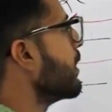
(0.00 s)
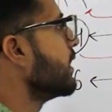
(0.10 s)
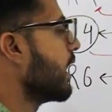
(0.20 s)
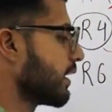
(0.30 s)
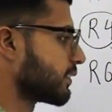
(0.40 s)

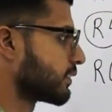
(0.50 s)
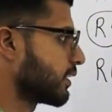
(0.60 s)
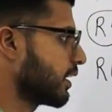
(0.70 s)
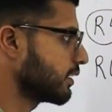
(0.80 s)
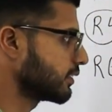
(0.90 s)
many
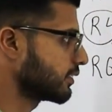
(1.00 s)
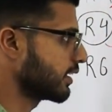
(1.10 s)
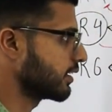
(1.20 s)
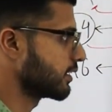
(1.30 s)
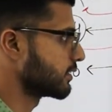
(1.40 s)
extra
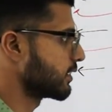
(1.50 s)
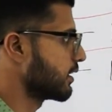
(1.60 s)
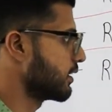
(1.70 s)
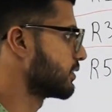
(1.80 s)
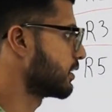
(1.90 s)
cycles
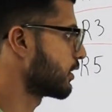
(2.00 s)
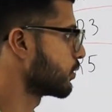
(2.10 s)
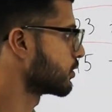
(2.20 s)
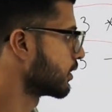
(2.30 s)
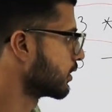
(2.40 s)
is it
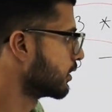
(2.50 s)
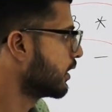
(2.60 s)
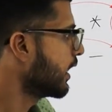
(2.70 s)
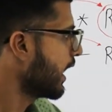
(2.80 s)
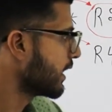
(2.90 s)
using?
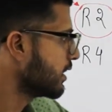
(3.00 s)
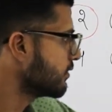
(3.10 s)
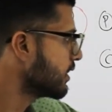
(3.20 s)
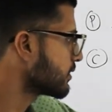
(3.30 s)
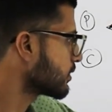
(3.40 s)

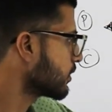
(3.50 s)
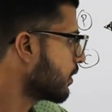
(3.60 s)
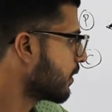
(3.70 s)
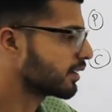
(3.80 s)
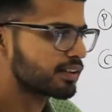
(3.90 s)
Anyways,
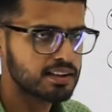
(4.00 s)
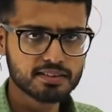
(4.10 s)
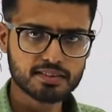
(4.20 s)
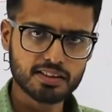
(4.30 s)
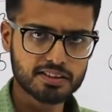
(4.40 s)
all the
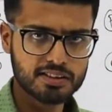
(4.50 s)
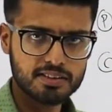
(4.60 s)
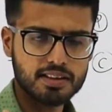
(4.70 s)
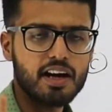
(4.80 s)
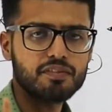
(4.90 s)

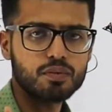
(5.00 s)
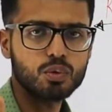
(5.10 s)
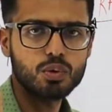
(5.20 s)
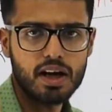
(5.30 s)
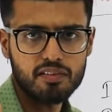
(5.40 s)
instructions have
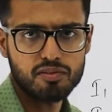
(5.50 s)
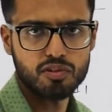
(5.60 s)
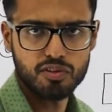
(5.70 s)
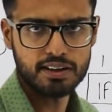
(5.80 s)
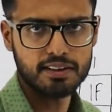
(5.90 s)
to have
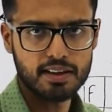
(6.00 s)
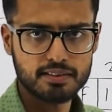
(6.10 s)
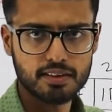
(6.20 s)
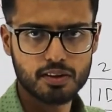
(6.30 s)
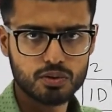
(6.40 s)
1
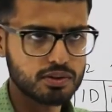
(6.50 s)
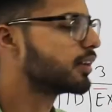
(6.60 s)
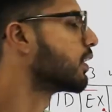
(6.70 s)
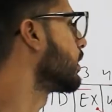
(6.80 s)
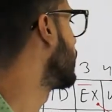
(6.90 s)
execute
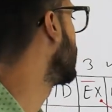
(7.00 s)
cycle.